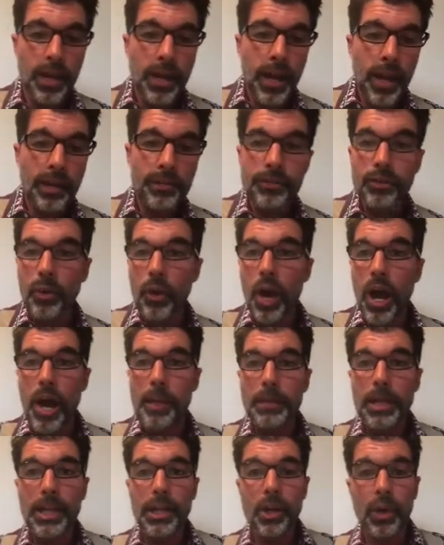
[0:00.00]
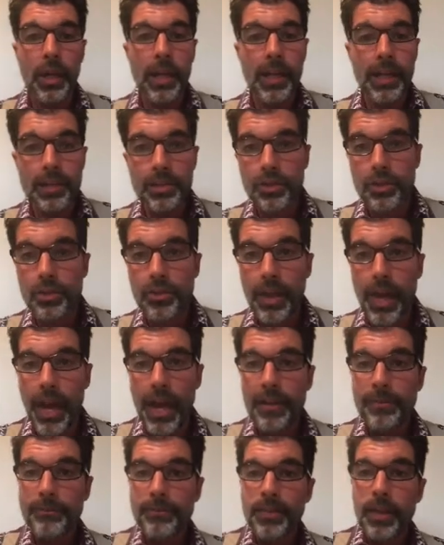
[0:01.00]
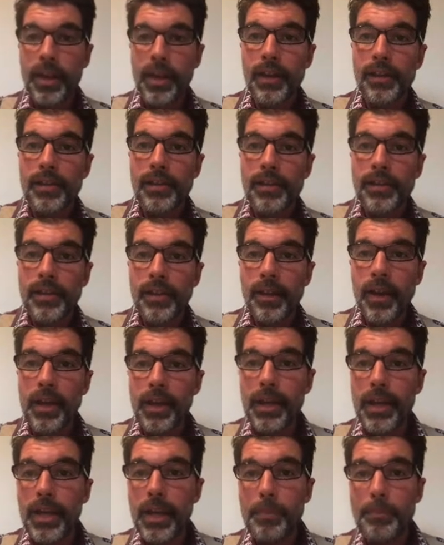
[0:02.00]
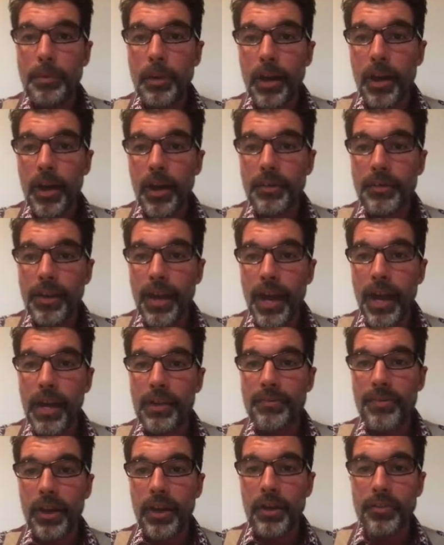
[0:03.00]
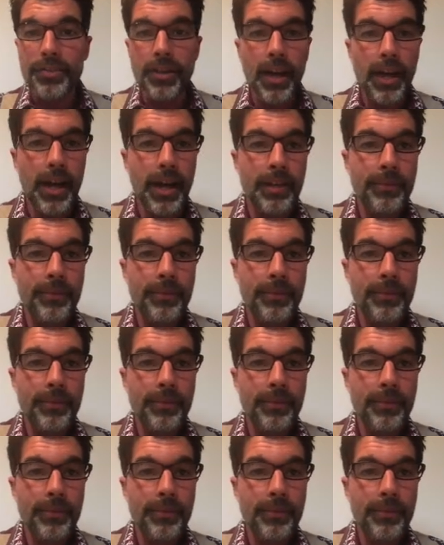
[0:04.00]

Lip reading: And so I'm going to go ahead and do that. I'm going to hit pause and verify.